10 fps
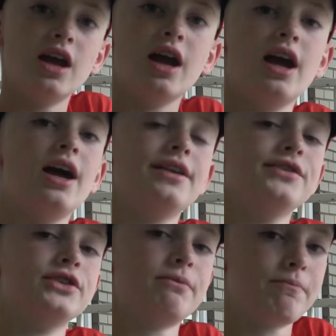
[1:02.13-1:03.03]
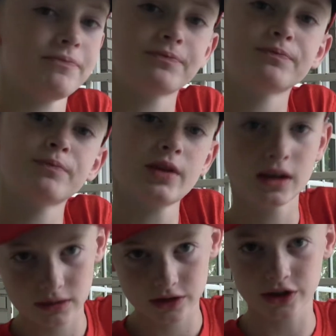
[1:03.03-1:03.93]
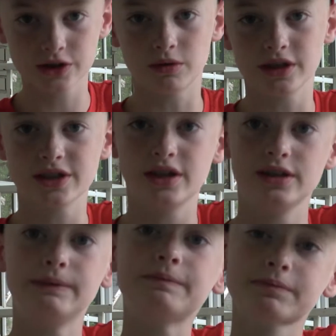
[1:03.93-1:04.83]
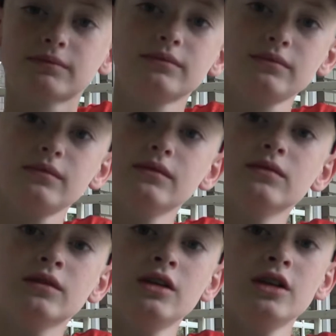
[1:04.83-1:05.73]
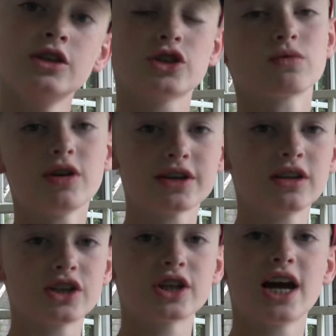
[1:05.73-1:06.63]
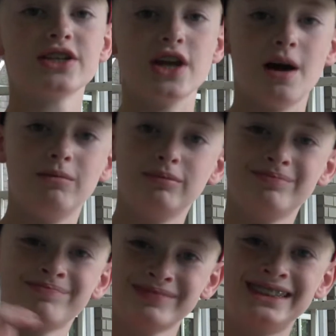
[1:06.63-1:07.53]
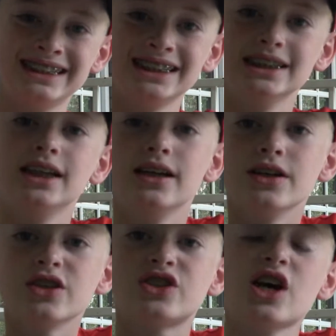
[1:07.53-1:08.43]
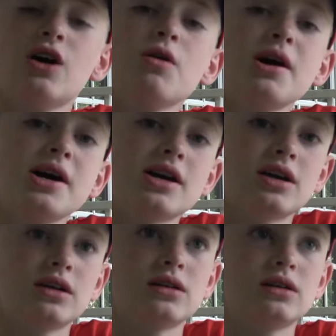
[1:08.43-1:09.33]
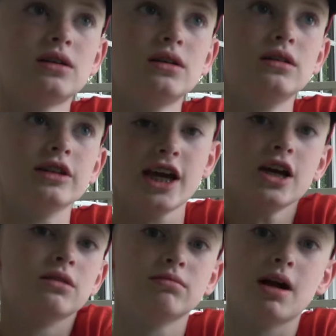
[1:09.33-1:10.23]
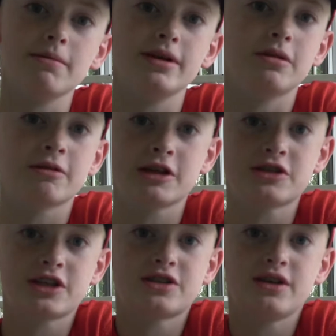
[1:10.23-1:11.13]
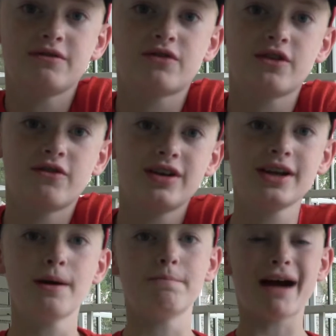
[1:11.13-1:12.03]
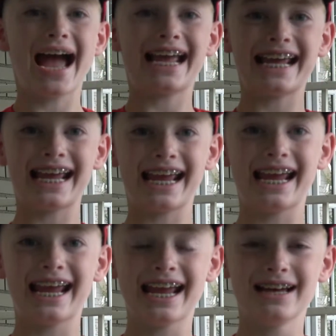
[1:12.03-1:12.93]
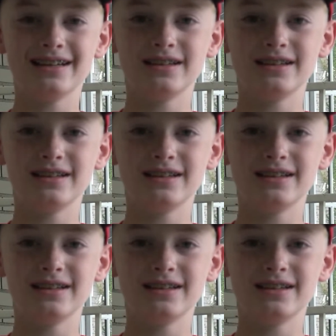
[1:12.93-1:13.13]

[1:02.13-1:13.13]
And just want to, just wanted to let you guys know. So, yeah, I mean, I guess that's it for the video. Bye!